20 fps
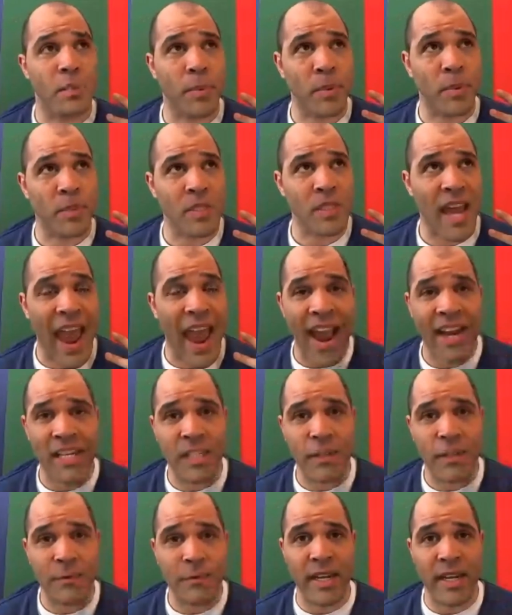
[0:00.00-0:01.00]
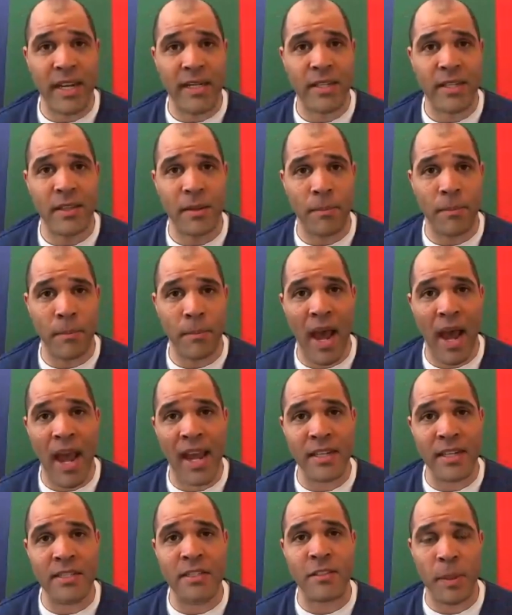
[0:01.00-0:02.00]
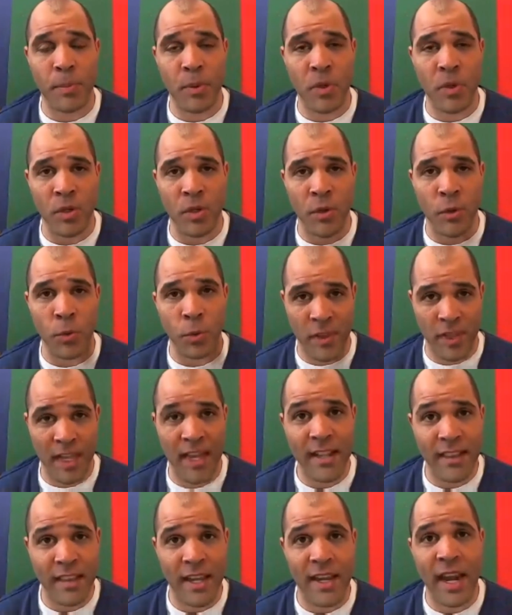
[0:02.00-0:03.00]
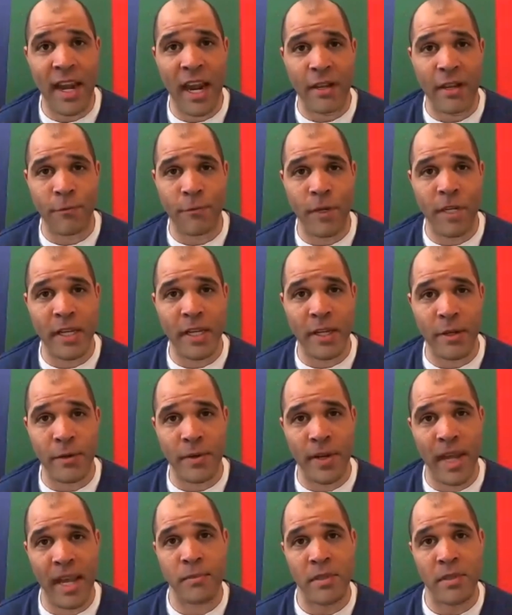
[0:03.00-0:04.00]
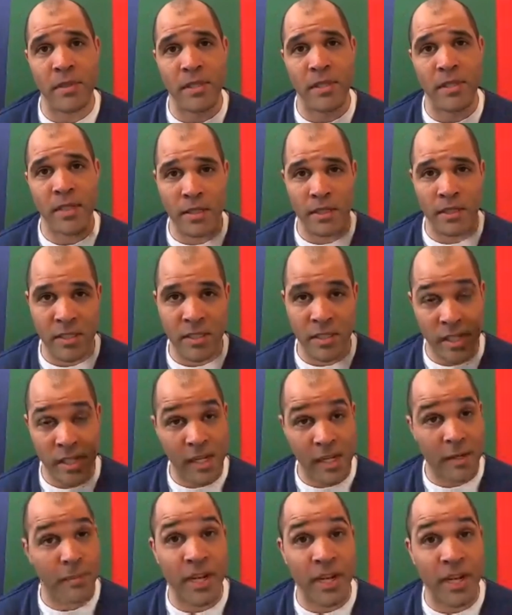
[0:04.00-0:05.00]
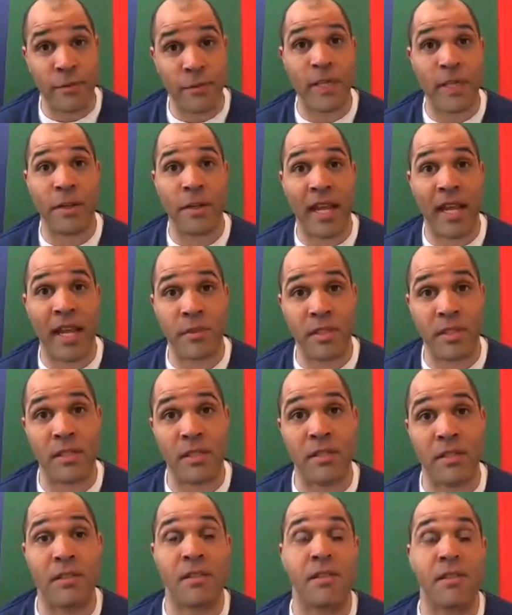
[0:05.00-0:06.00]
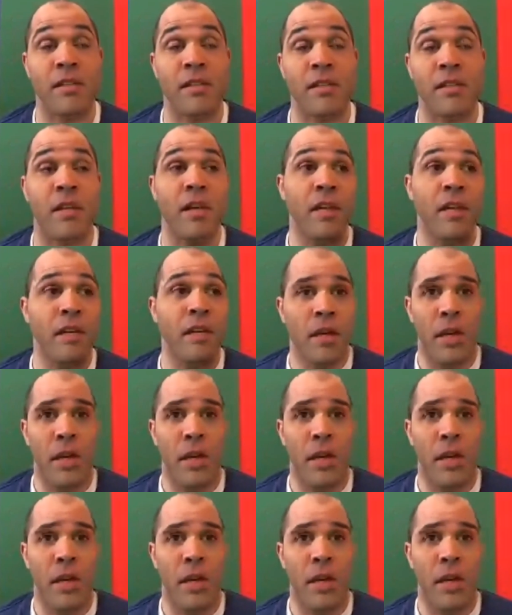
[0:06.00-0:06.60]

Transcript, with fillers: is supposed to activate the minds of people who think they hate video games, because the stigma against video games is,